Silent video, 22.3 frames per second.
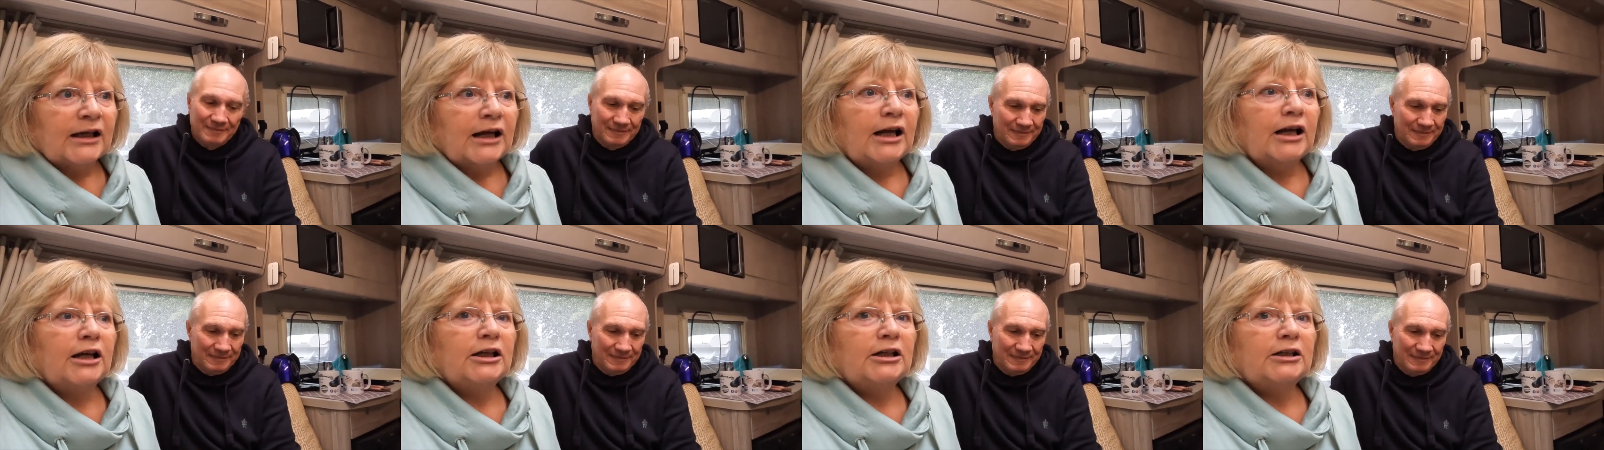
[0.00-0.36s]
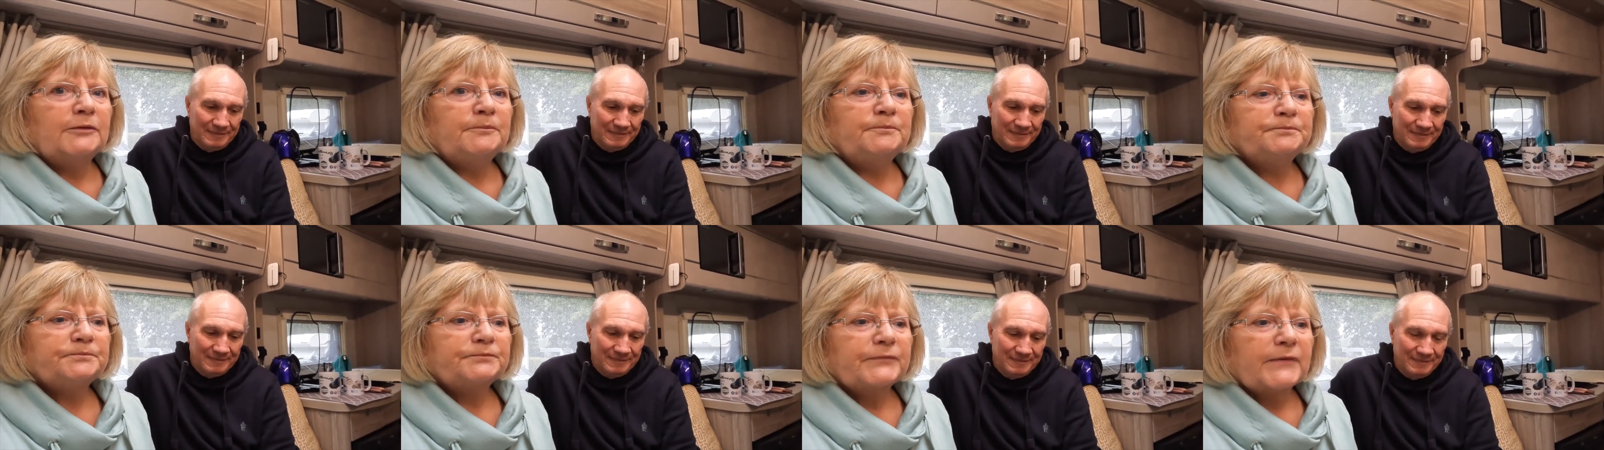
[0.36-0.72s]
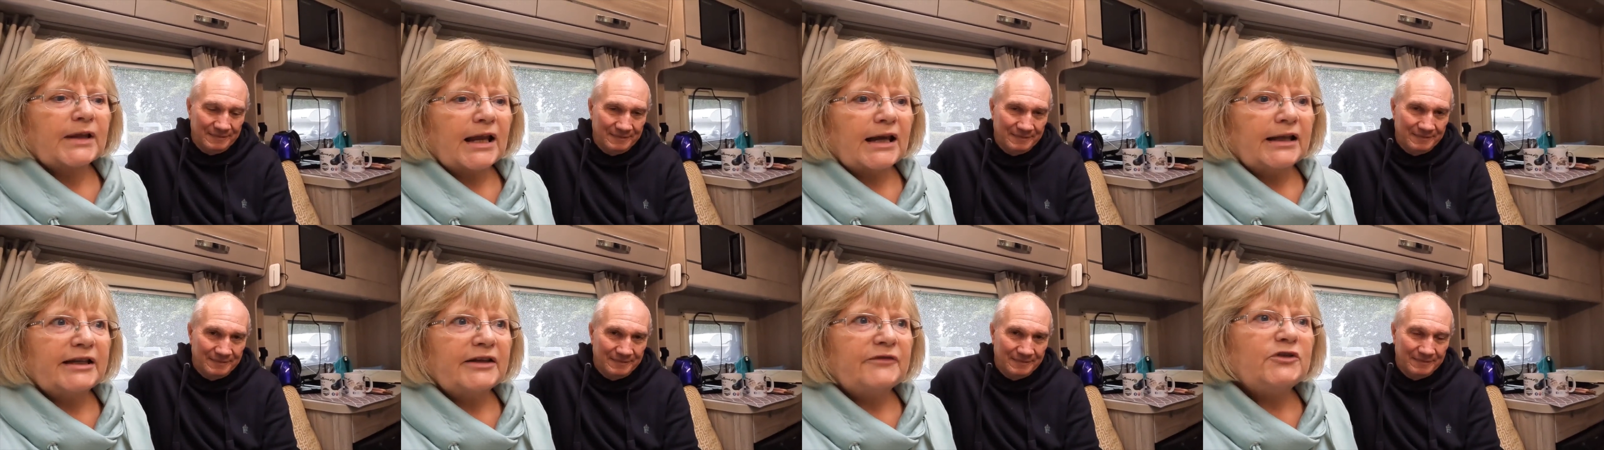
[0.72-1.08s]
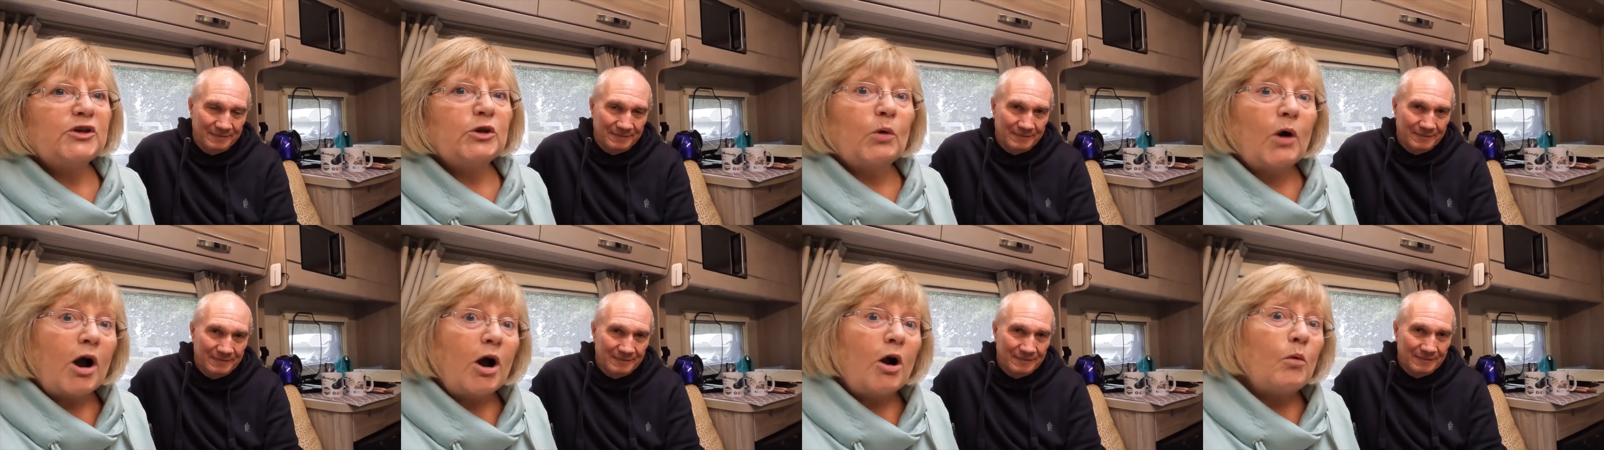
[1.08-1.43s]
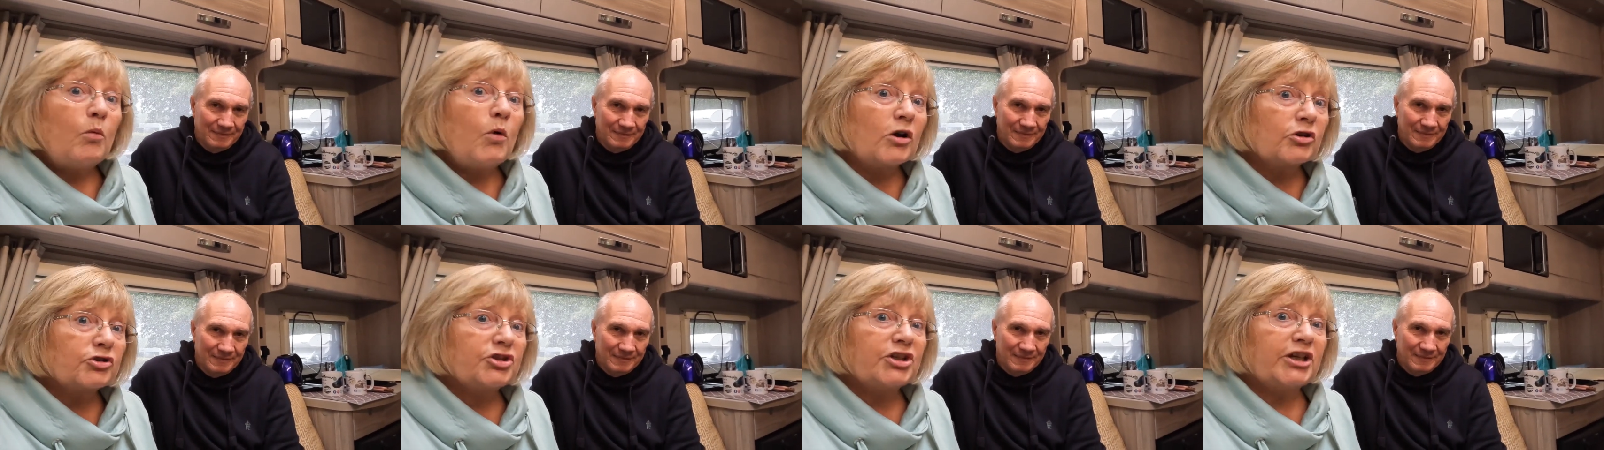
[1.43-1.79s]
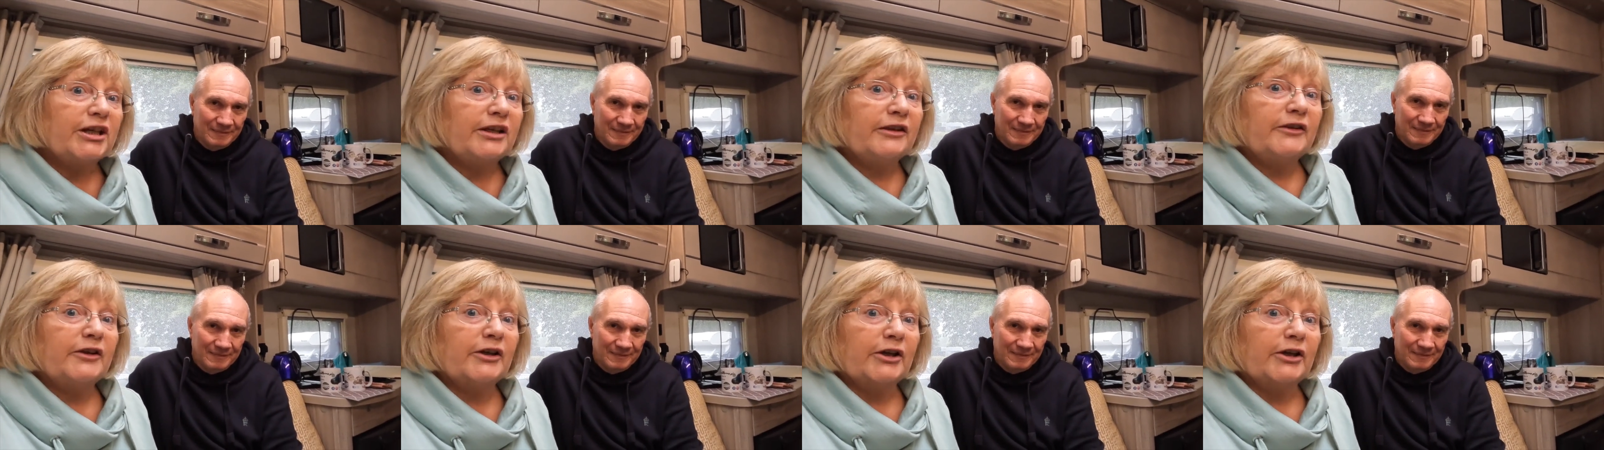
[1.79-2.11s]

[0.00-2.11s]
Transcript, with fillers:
Speaker 1: And if you are watching